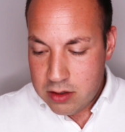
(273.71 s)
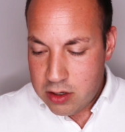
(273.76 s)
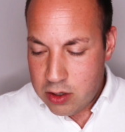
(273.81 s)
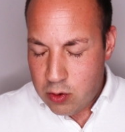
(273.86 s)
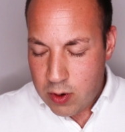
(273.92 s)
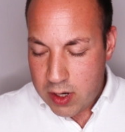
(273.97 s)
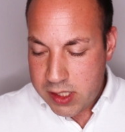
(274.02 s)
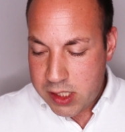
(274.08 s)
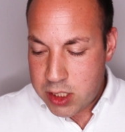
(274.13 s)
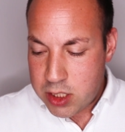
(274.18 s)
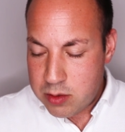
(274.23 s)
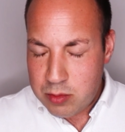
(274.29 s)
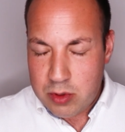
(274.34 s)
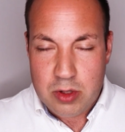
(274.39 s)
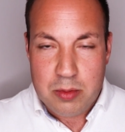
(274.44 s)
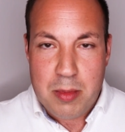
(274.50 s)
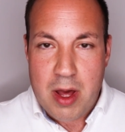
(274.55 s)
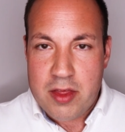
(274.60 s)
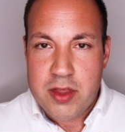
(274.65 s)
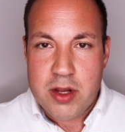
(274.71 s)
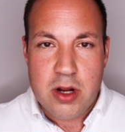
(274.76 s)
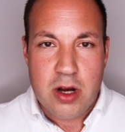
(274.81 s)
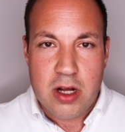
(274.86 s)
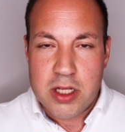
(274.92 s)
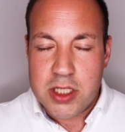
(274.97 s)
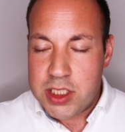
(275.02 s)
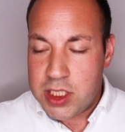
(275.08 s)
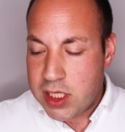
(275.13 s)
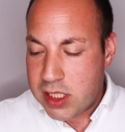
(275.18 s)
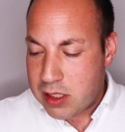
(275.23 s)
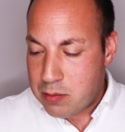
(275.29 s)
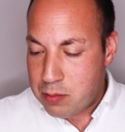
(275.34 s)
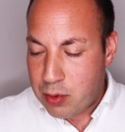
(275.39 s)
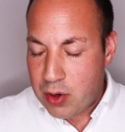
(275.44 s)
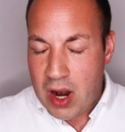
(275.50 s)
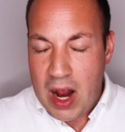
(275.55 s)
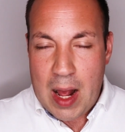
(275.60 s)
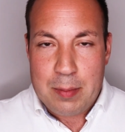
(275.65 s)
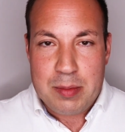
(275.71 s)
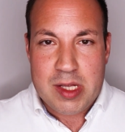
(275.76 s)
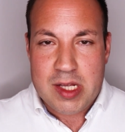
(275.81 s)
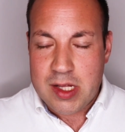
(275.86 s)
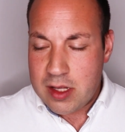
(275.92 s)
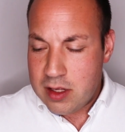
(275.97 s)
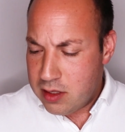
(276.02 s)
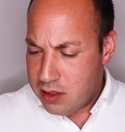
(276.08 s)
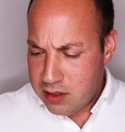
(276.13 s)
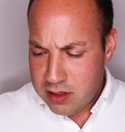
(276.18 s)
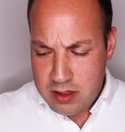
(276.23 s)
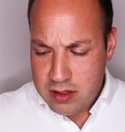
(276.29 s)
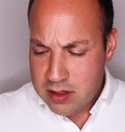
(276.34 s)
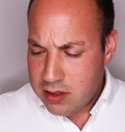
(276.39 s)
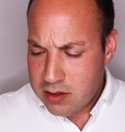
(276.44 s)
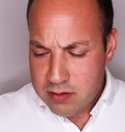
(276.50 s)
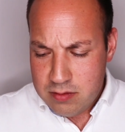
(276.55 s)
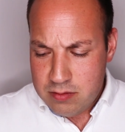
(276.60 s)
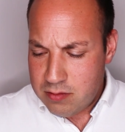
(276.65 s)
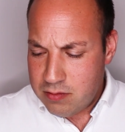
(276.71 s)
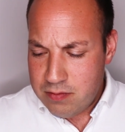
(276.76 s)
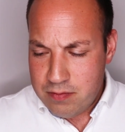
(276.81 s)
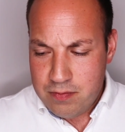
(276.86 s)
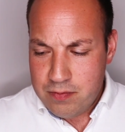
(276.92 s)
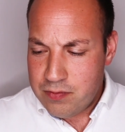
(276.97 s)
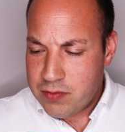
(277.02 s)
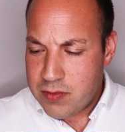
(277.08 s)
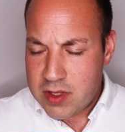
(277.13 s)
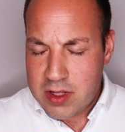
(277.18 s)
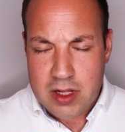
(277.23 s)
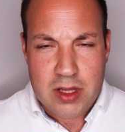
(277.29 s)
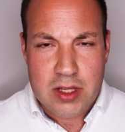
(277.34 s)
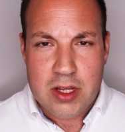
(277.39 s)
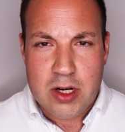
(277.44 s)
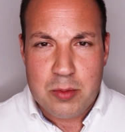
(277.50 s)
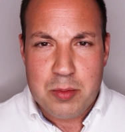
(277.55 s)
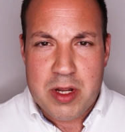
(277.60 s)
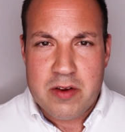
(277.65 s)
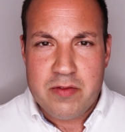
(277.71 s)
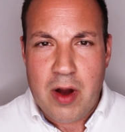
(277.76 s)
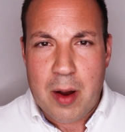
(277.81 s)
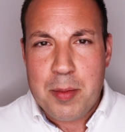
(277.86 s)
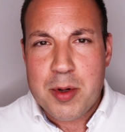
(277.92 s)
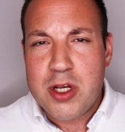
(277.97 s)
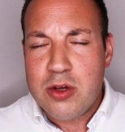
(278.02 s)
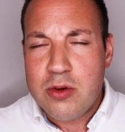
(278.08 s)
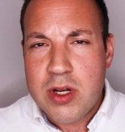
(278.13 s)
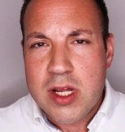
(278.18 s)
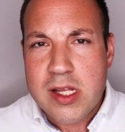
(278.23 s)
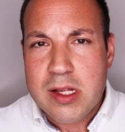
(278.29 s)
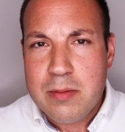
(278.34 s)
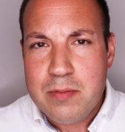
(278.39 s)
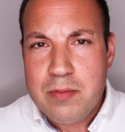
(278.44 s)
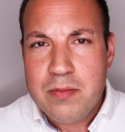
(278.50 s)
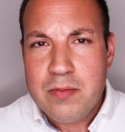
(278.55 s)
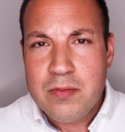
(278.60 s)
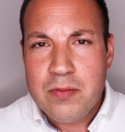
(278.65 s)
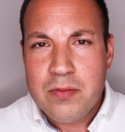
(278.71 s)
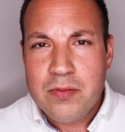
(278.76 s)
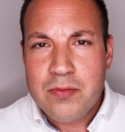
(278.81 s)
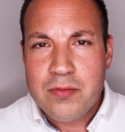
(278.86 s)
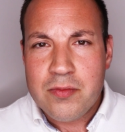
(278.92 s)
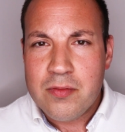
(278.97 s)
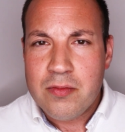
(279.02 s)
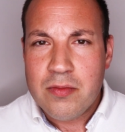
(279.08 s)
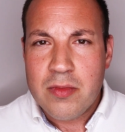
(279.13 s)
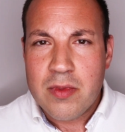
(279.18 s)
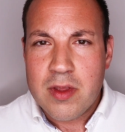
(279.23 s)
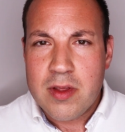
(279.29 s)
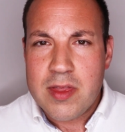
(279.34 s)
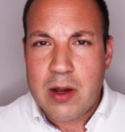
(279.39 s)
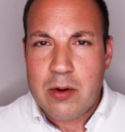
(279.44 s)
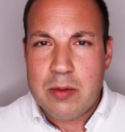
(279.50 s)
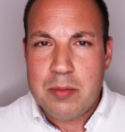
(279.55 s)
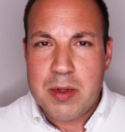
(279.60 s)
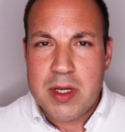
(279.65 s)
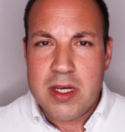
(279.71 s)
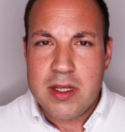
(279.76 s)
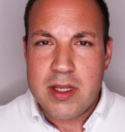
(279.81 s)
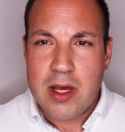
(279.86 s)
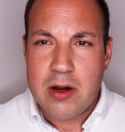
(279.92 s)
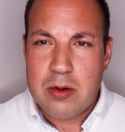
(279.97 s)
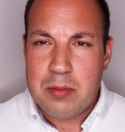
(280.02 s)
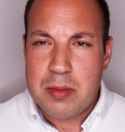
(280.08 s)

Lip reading: questionable methodologies and perhaps a little bit of opportunism. That would be